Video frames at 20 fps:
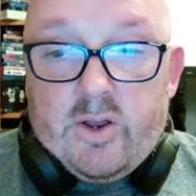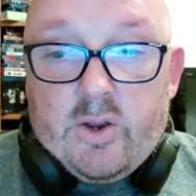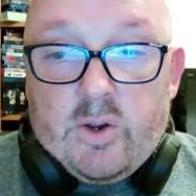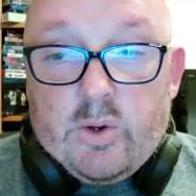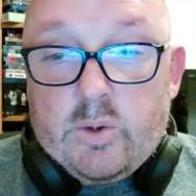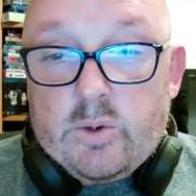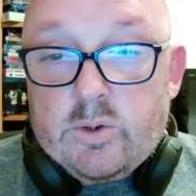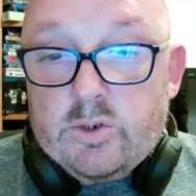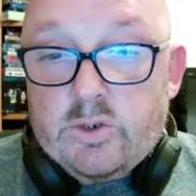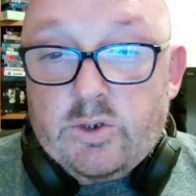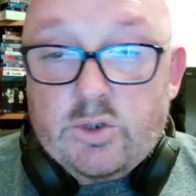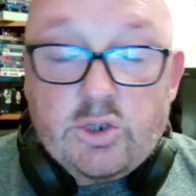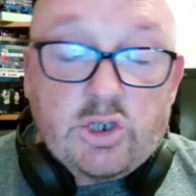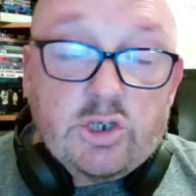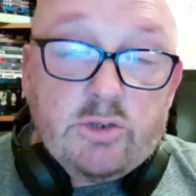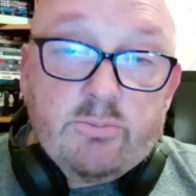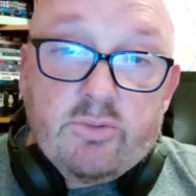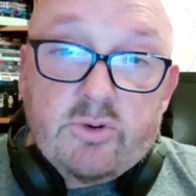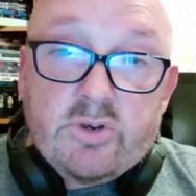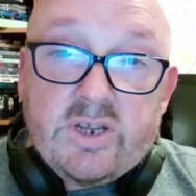good
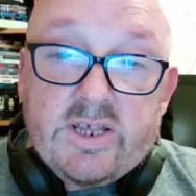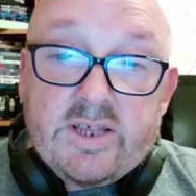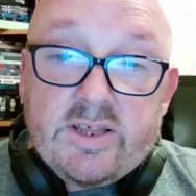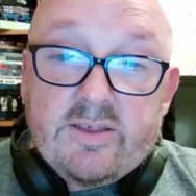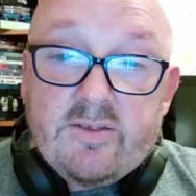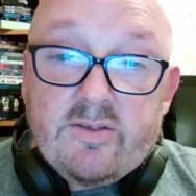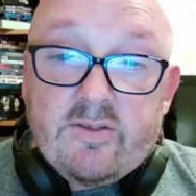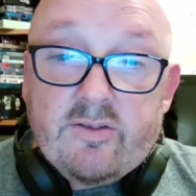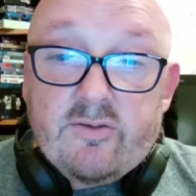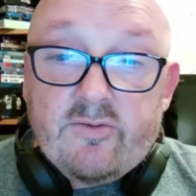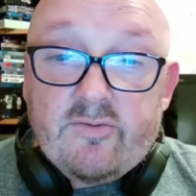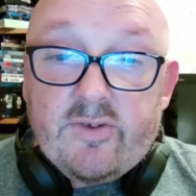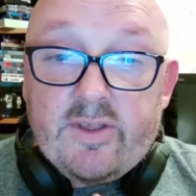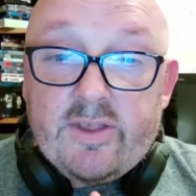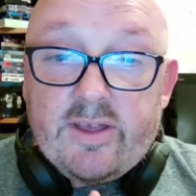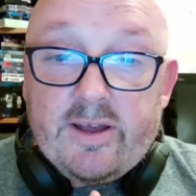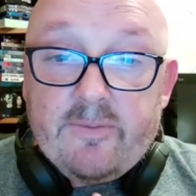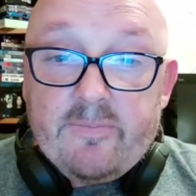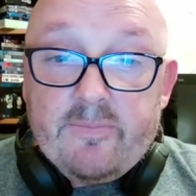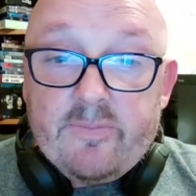YouTube buddies and stuff like
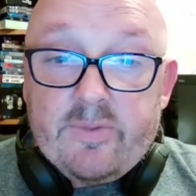that.